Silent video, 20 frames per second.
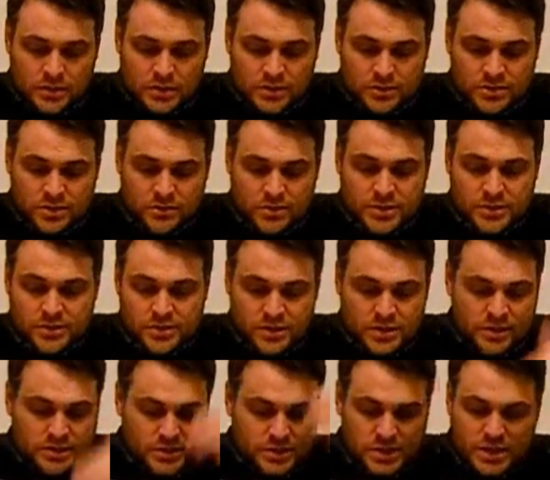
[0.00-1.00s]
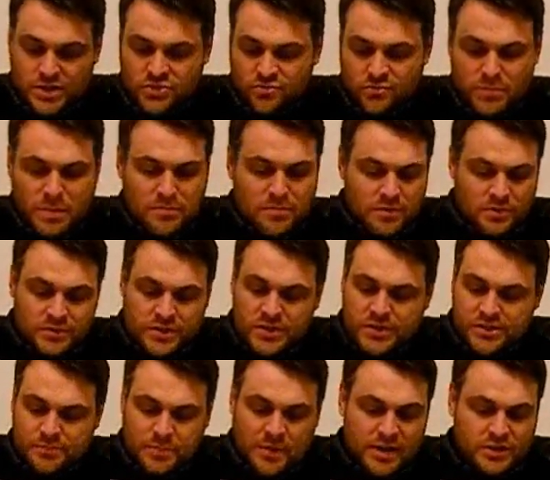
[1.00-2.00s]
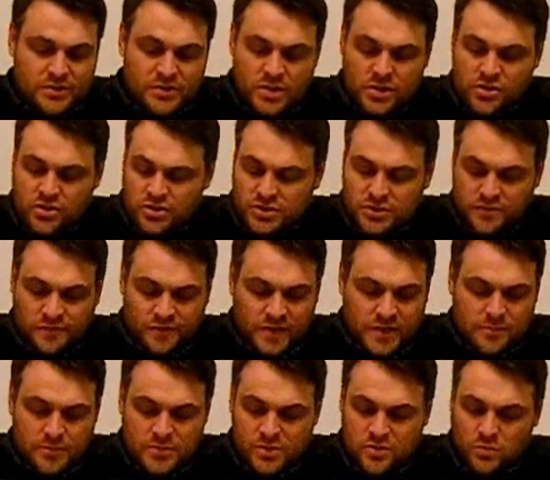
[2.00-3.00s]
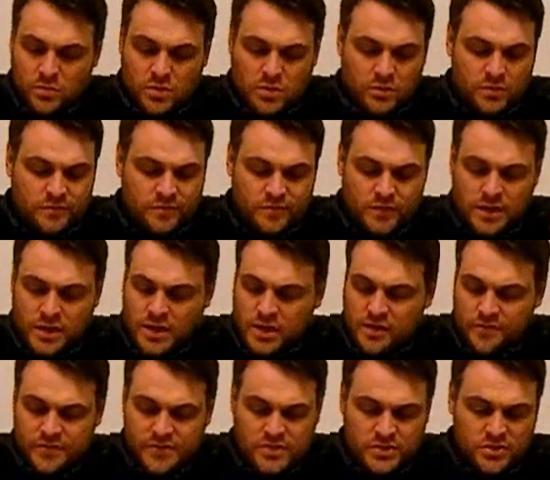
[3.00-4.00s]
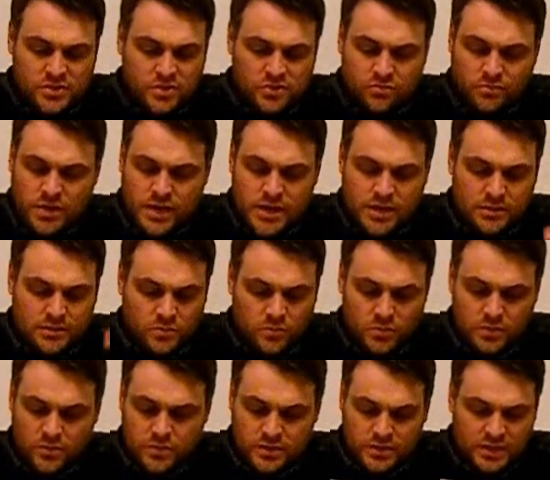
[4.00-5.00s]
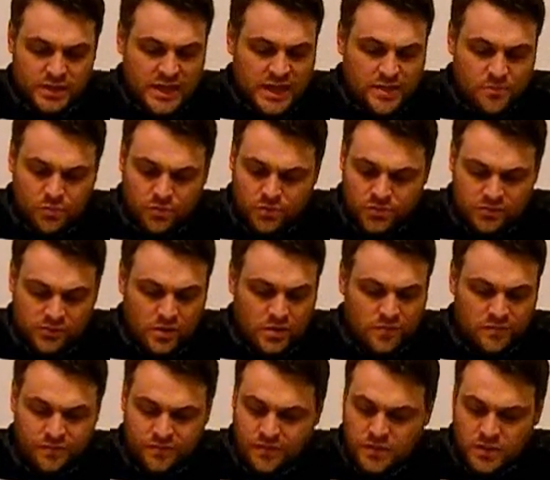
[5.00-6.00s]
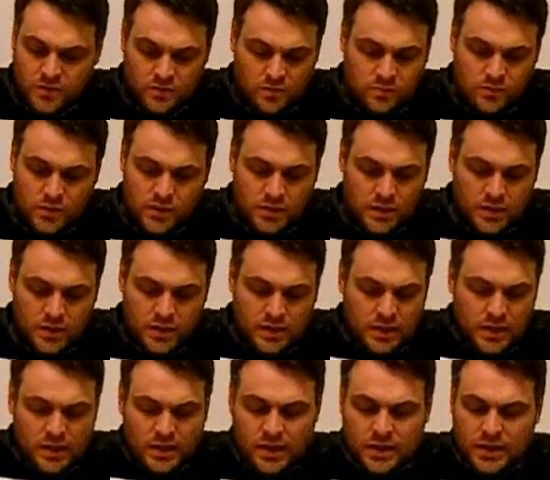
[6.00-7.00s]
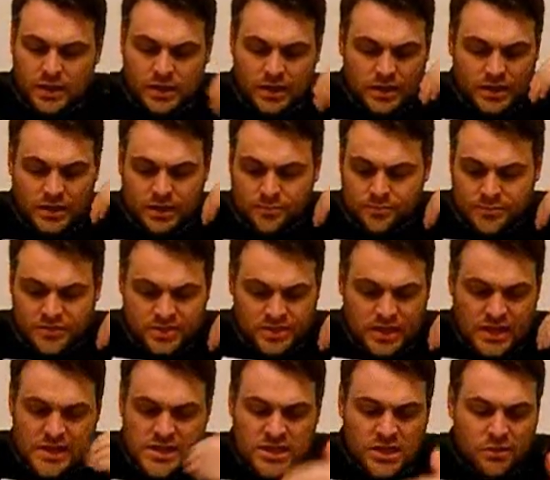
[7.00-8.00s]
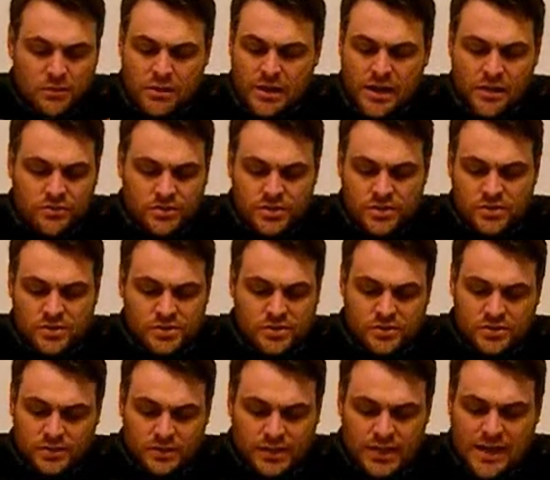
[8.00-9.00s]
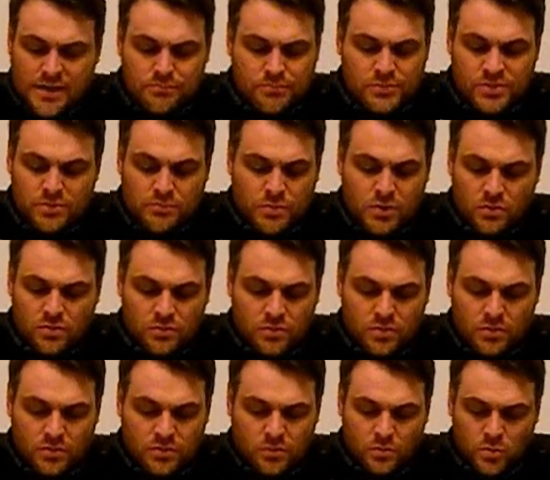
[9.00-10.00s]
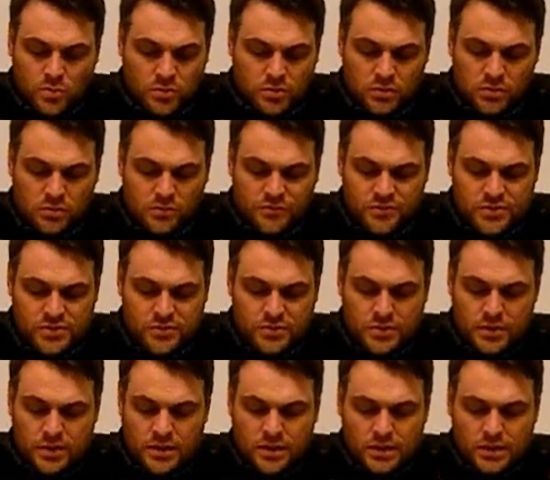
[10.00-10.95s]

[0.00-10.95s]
So he says, remember in this passage, it's the famous one of the harvest is great, the labourers are few, and I'm sending you out as lambs among wolves.